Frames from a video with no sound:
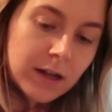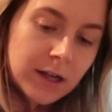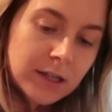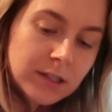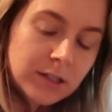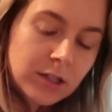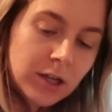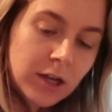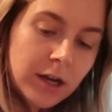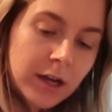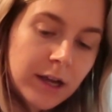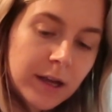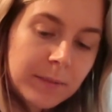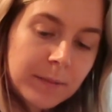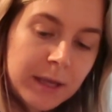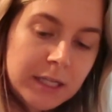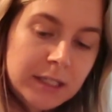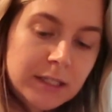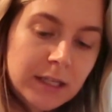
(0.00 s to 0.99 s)
Cause look, it
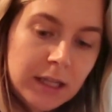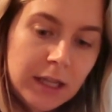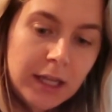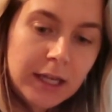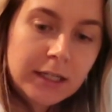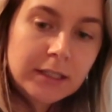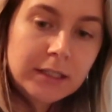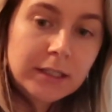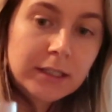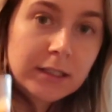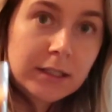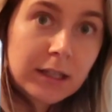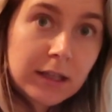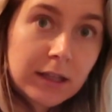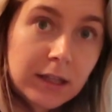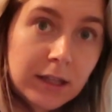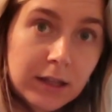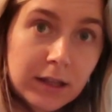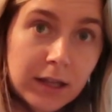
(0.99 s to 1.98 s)
makes it like
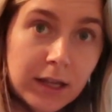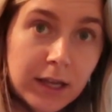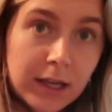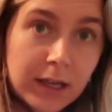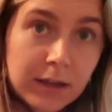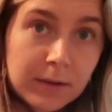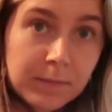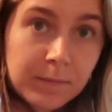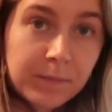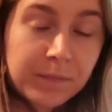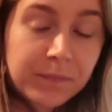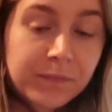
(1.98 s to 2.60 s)
decently light.